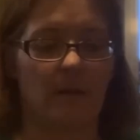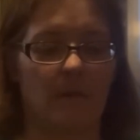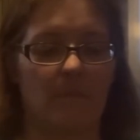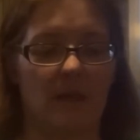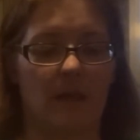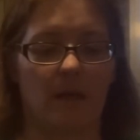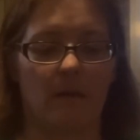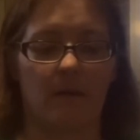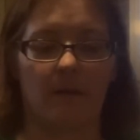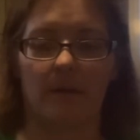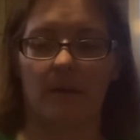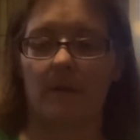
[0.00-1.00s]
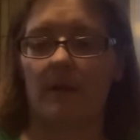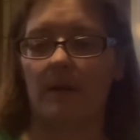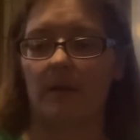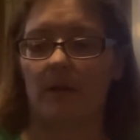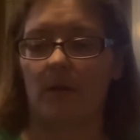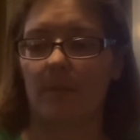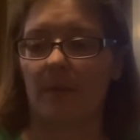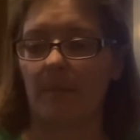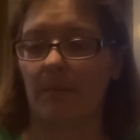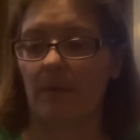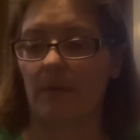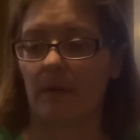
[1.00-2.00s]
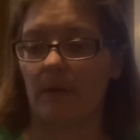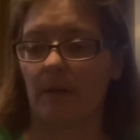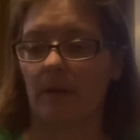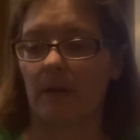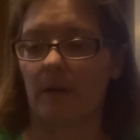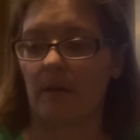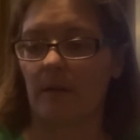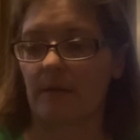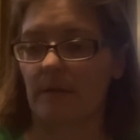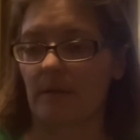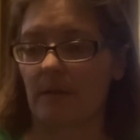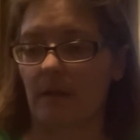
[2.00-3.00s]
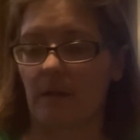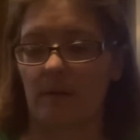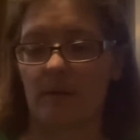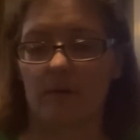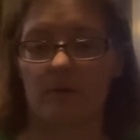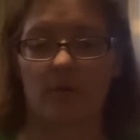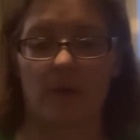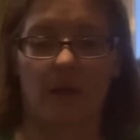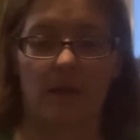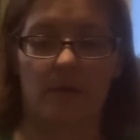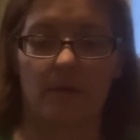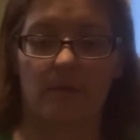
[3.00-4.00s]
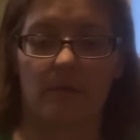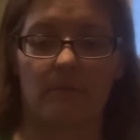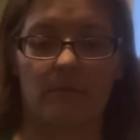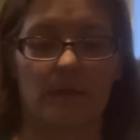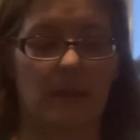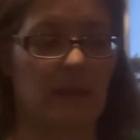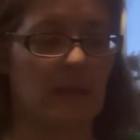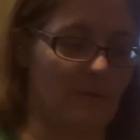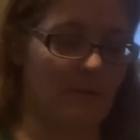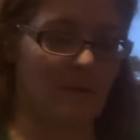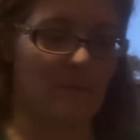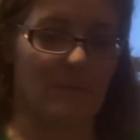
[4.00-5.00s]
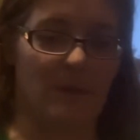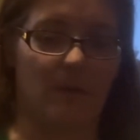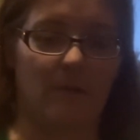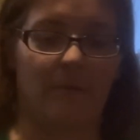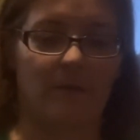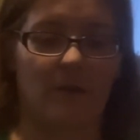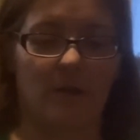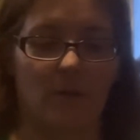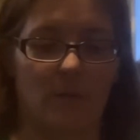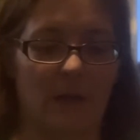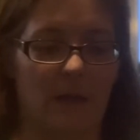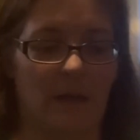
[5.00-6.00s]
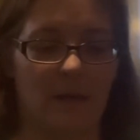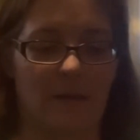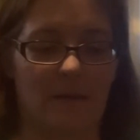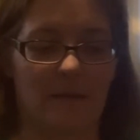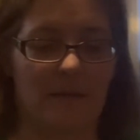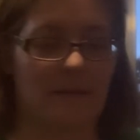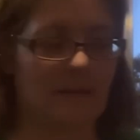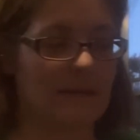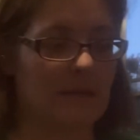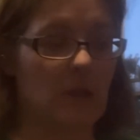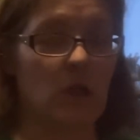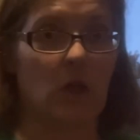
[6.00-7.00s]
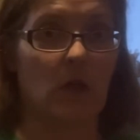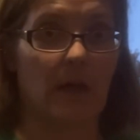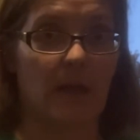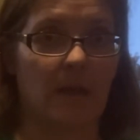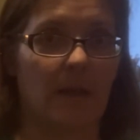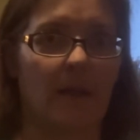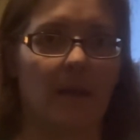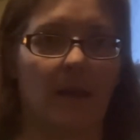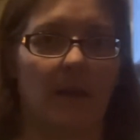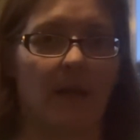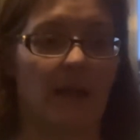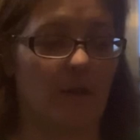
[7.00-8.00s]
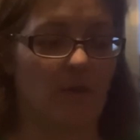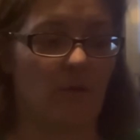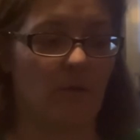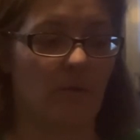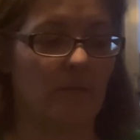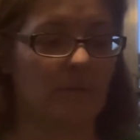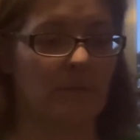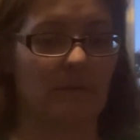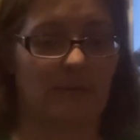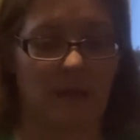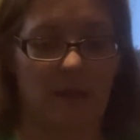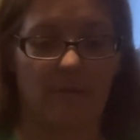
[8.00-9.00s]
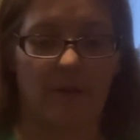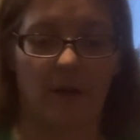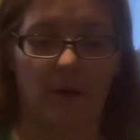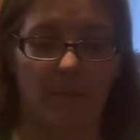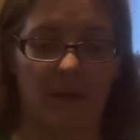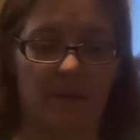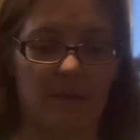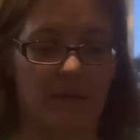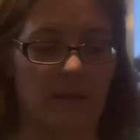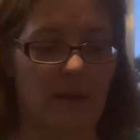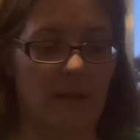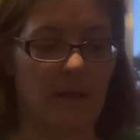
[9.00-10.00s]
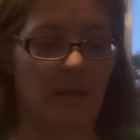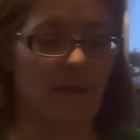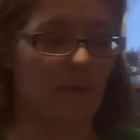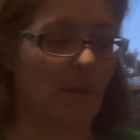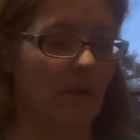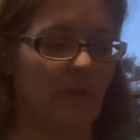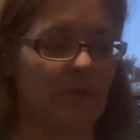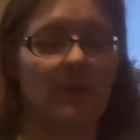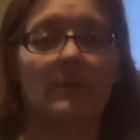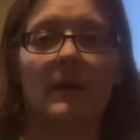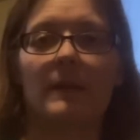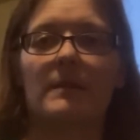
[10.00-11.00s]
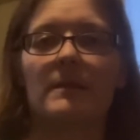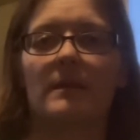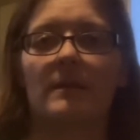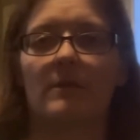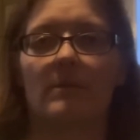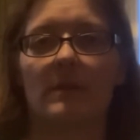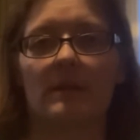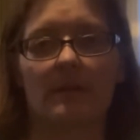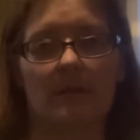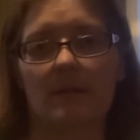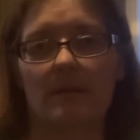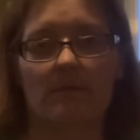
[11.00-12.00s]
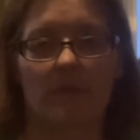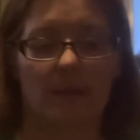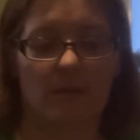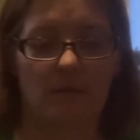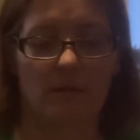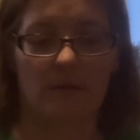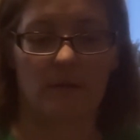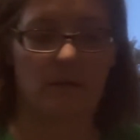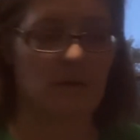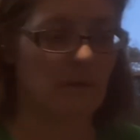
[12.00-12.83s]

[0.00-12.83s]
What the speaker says: Meeting all the new people and trying to maneuver her way correctly in a new environment when all she wants to do is research.